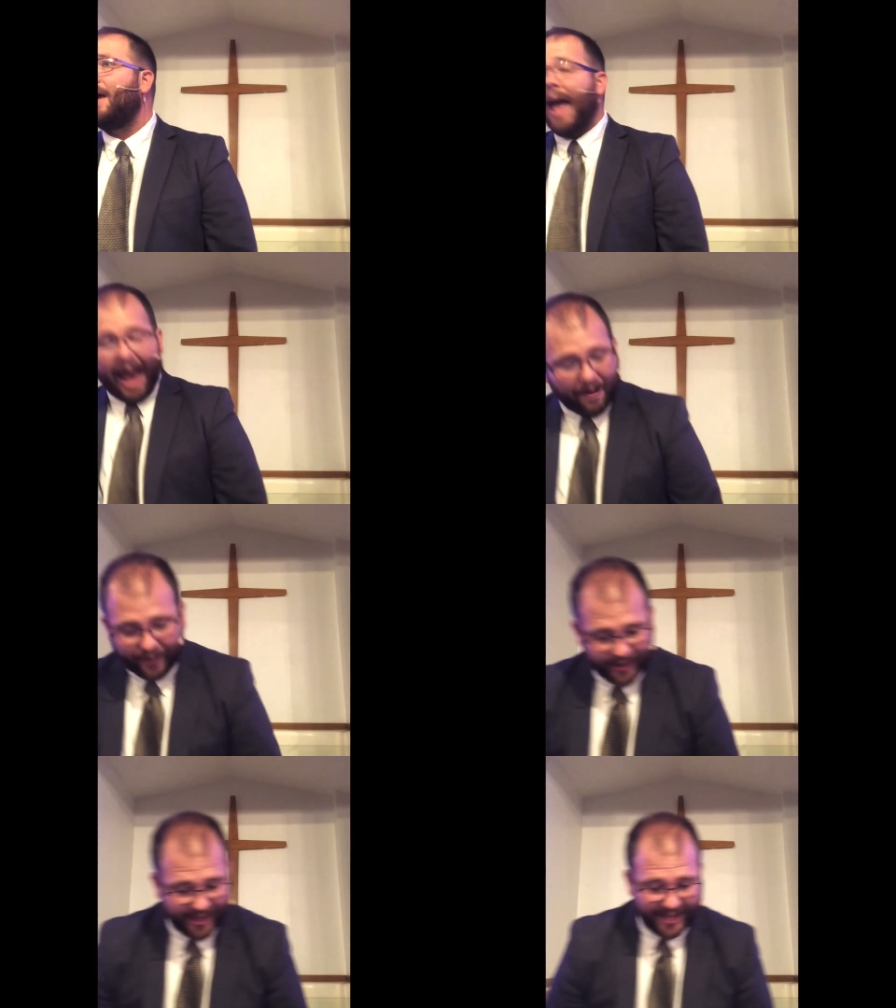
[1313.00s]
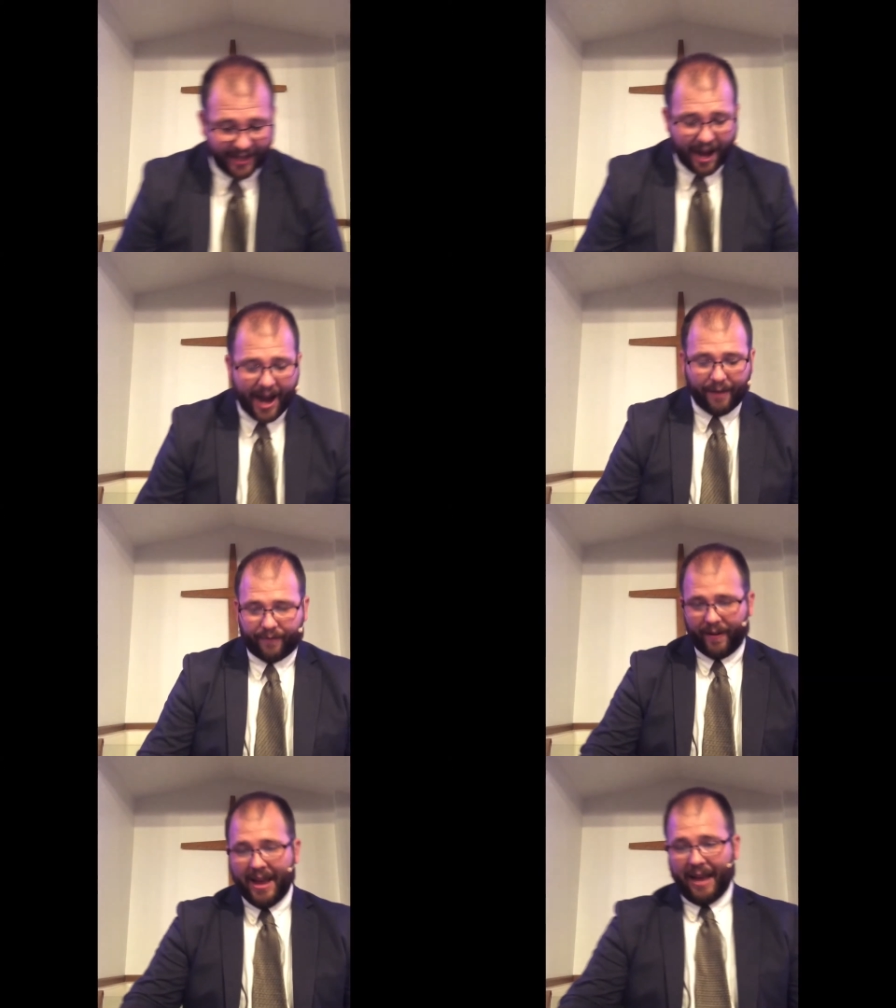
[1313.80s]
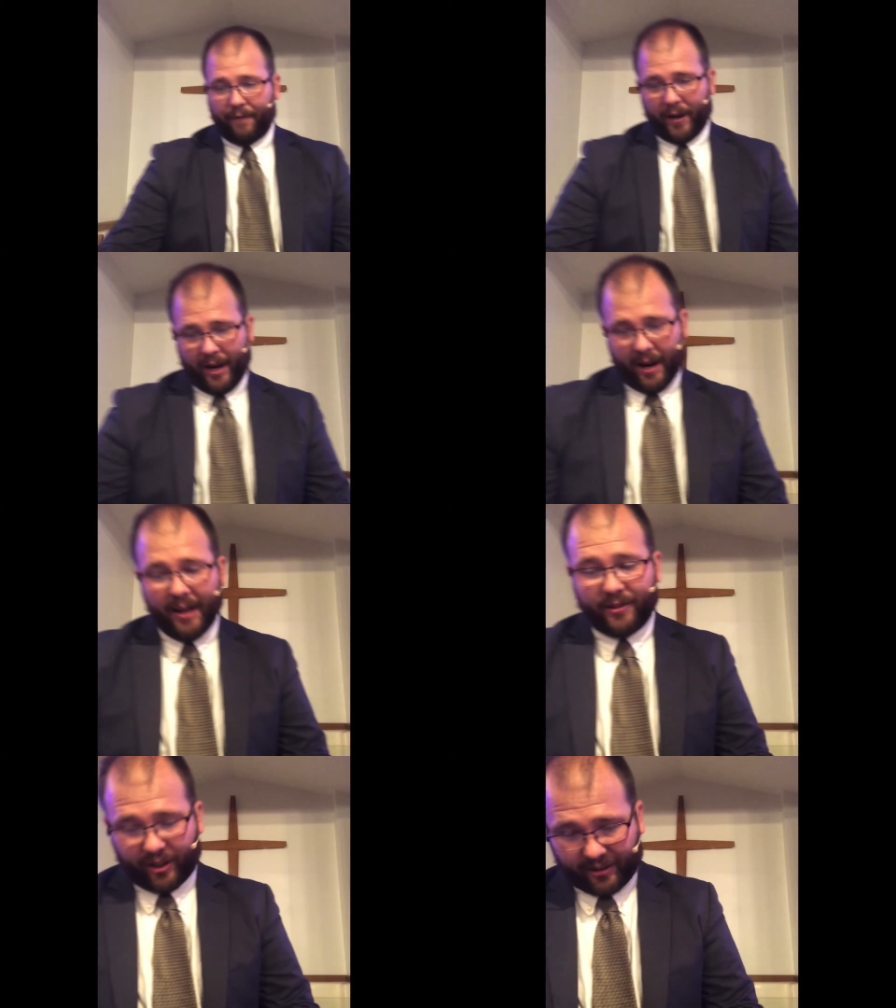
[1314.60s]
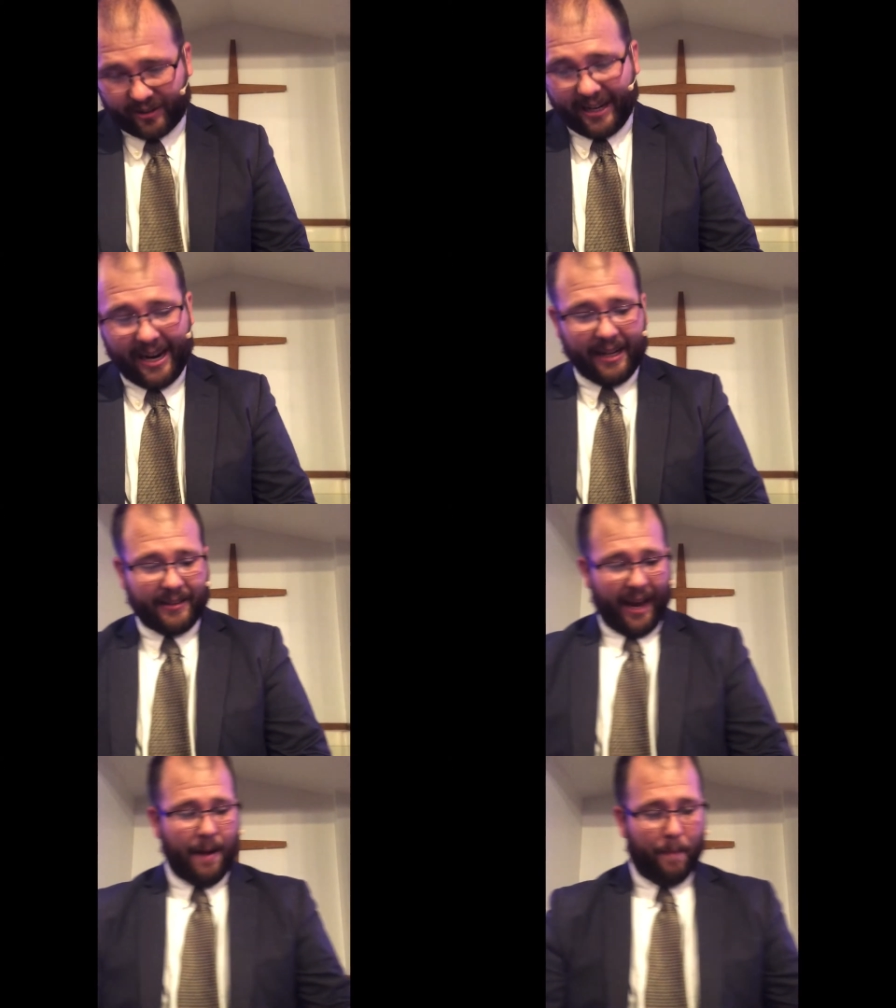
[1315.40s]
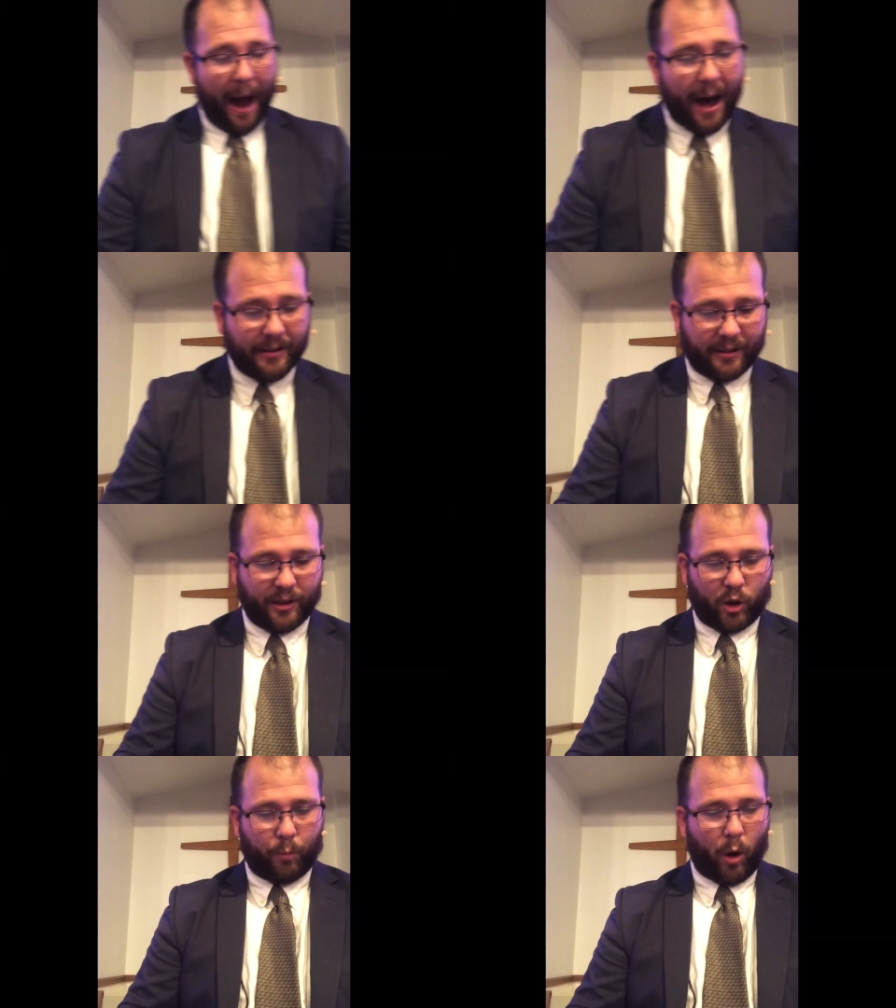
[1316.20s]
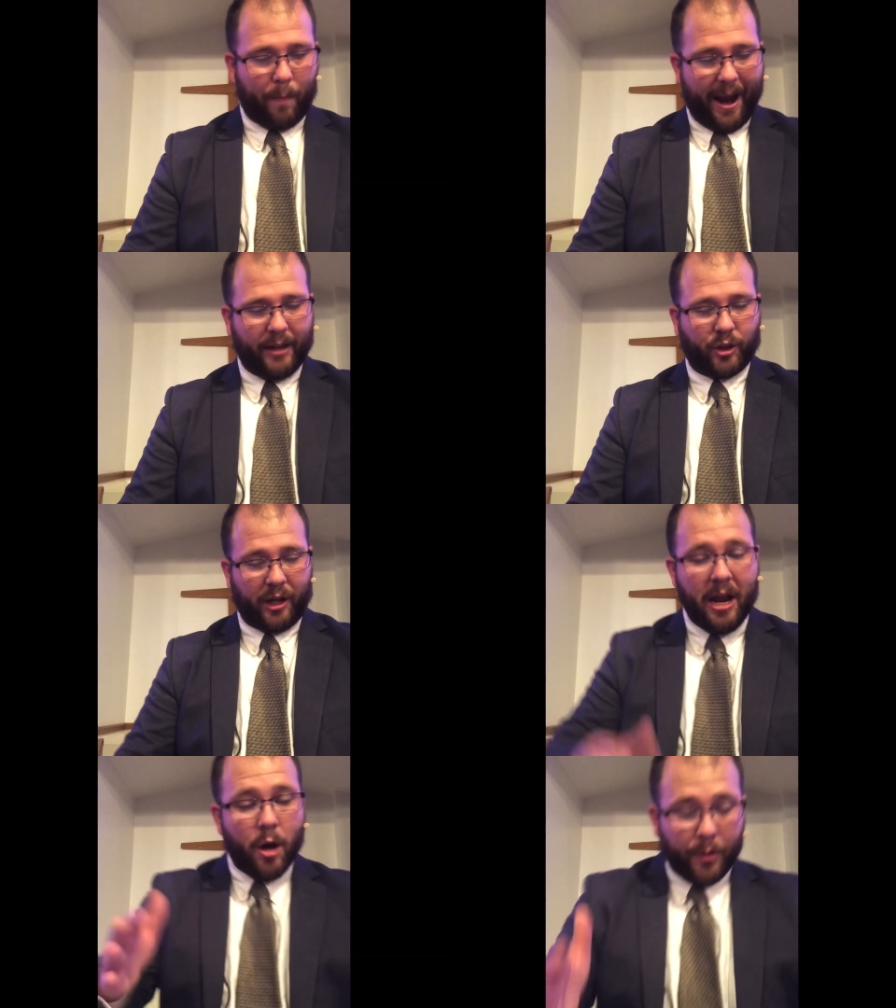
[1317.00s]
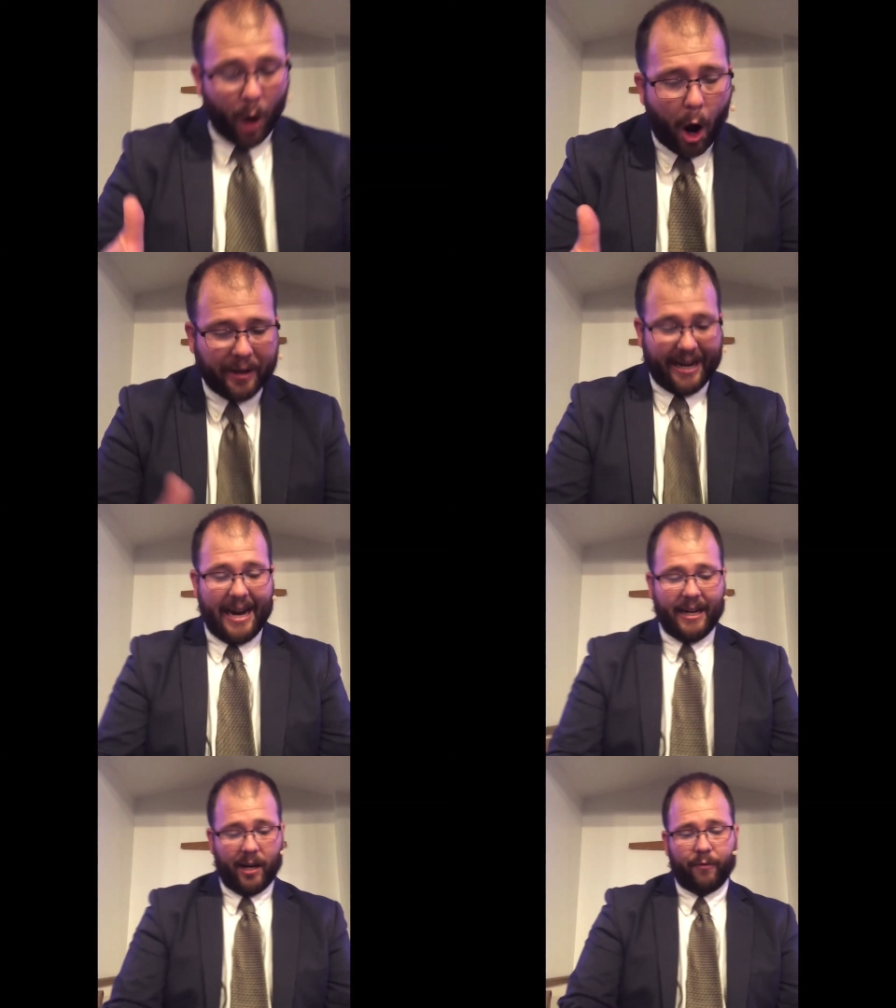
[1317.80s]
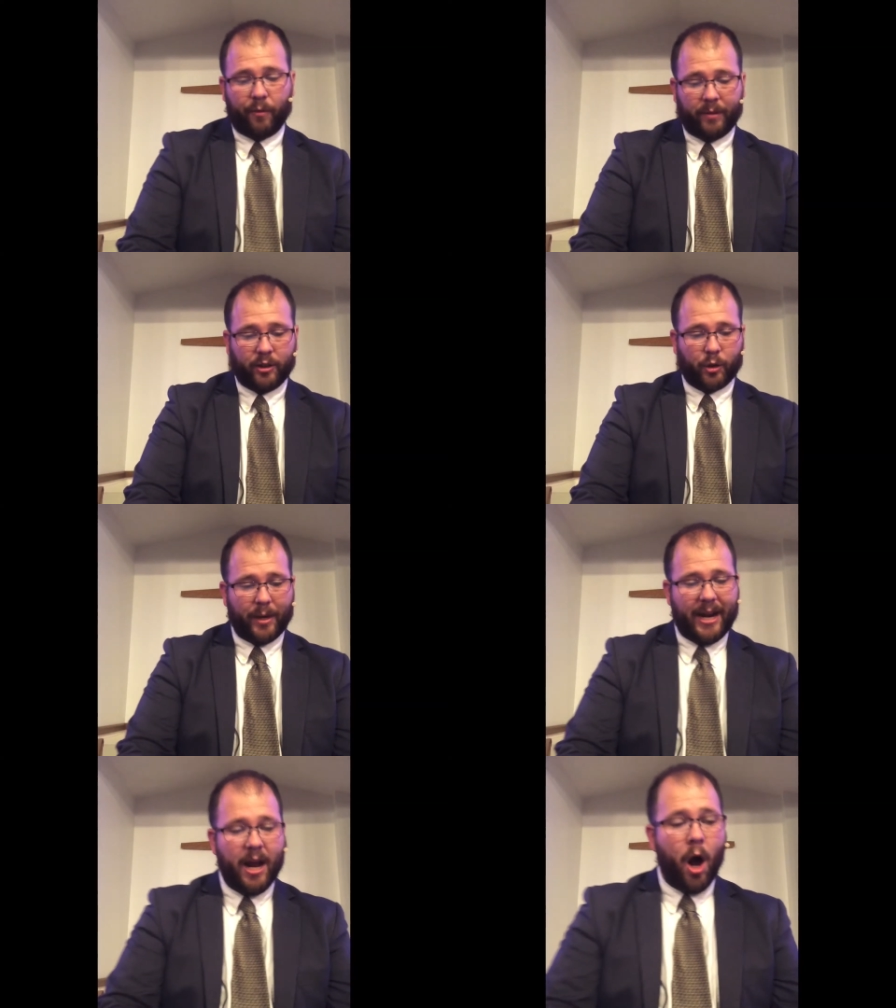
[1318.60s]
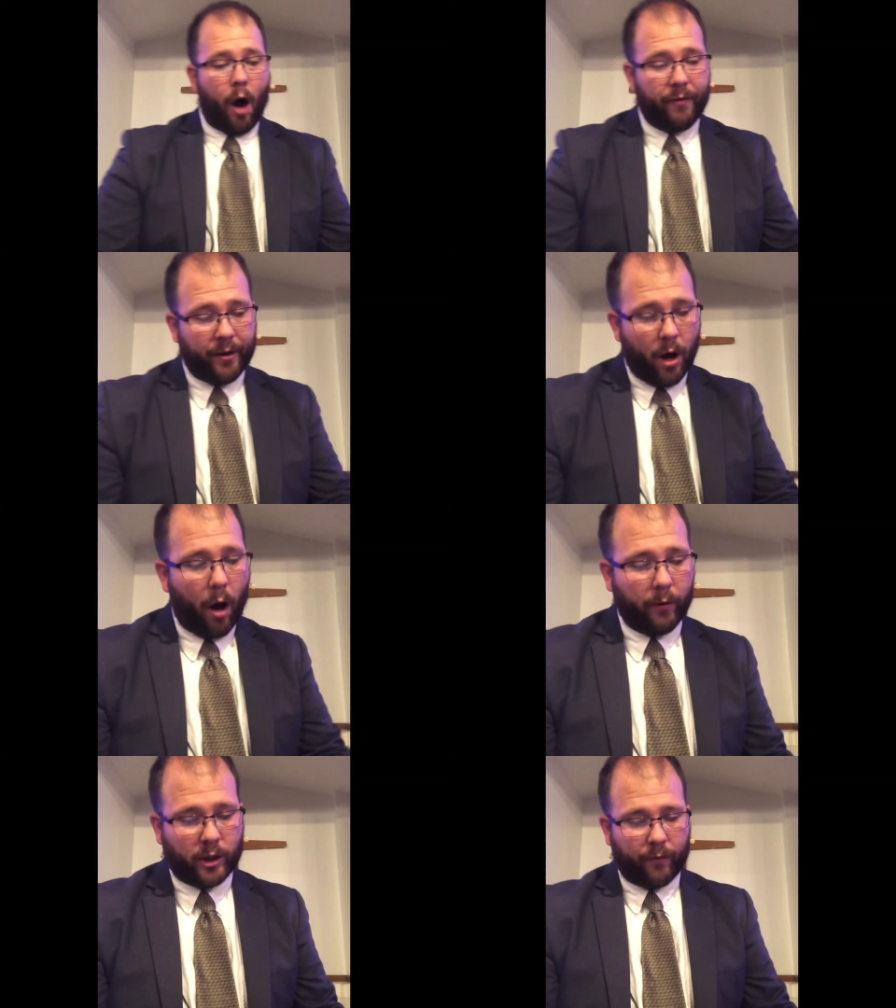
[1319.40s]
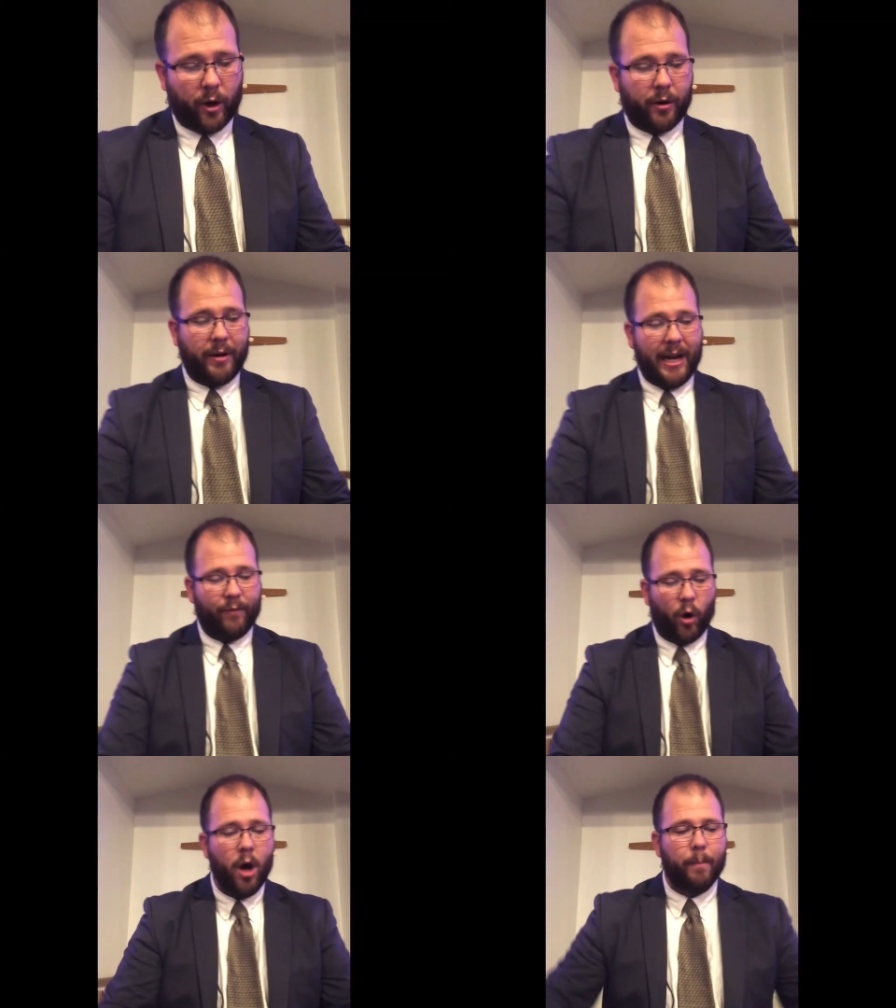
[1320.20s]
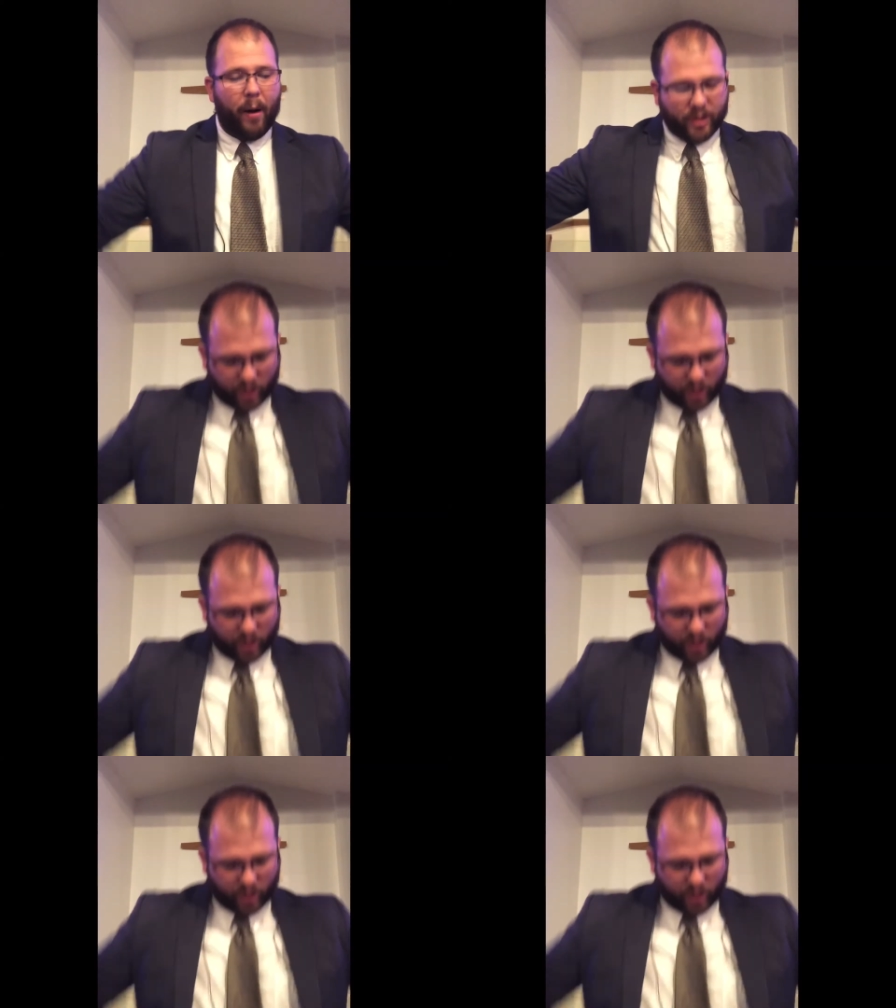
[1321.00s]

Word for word: heavenly life if he succeeds and passes the probation, not eating from the tree of the knowledge of good and evil, but